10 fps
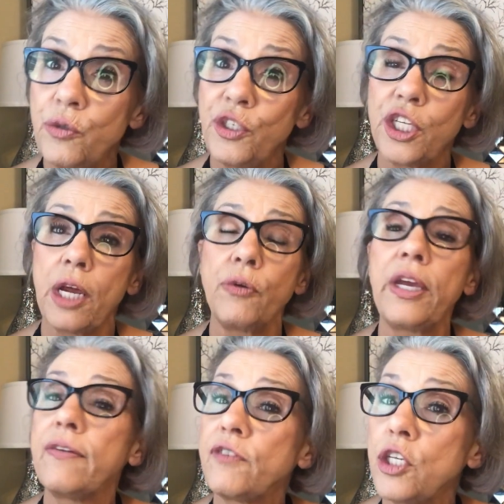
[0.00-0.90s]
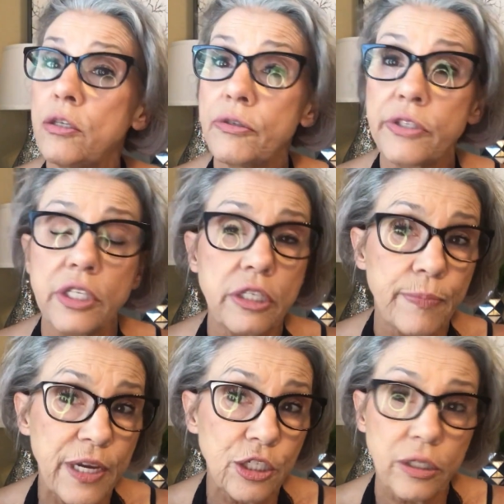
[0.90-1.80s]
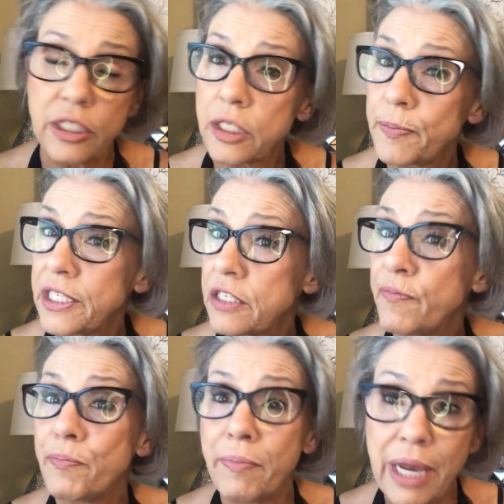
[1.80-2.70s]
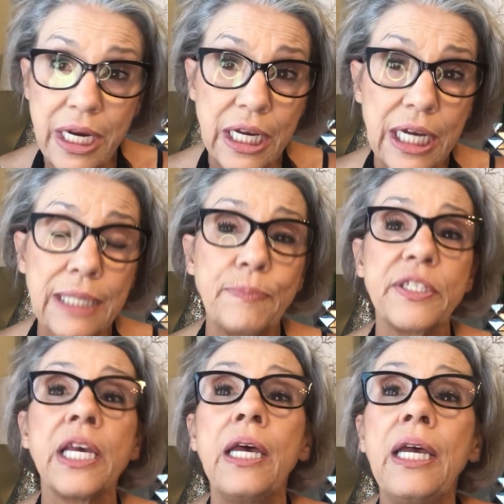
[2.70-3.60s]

You don't have to use the special expensive makeups.